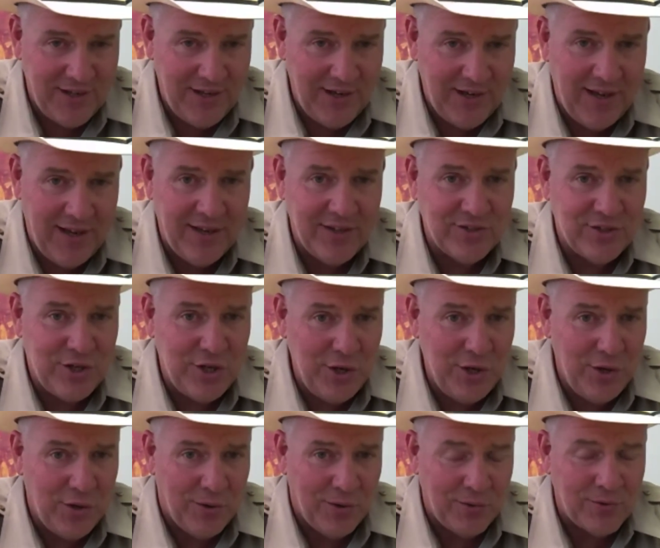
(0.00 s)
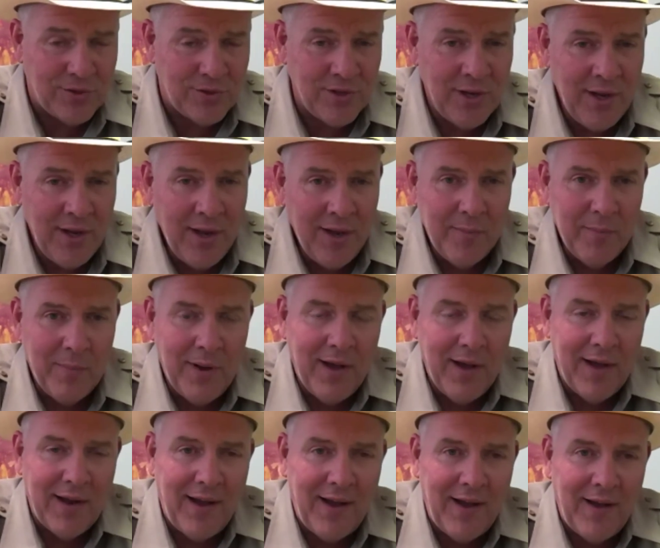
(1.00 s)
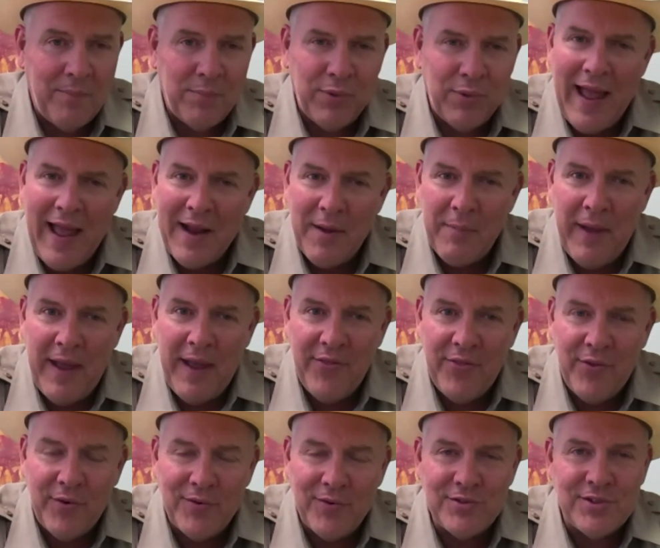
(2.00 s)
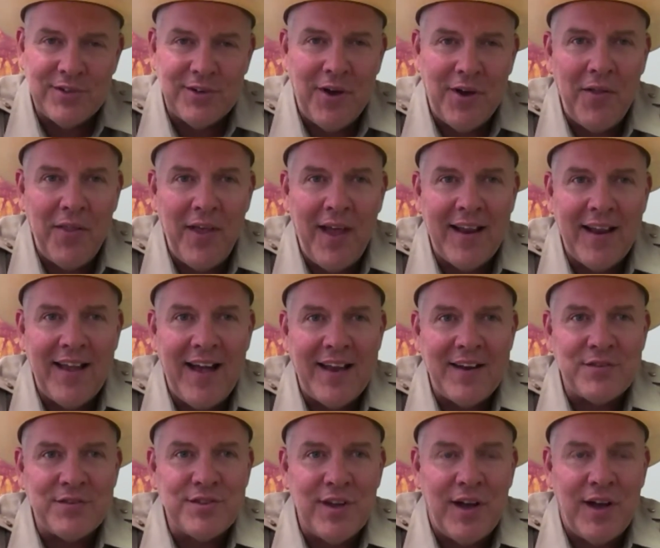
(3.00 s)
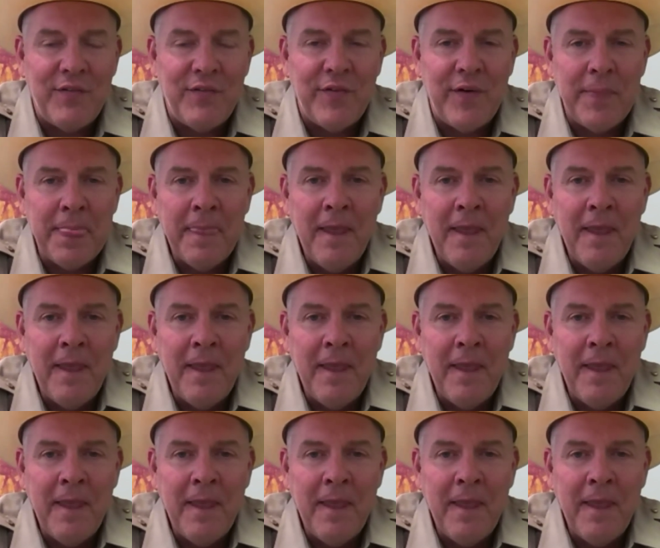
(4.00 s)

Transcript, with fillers: It is huge, but uh, Black Panthers and all that kind of stuff.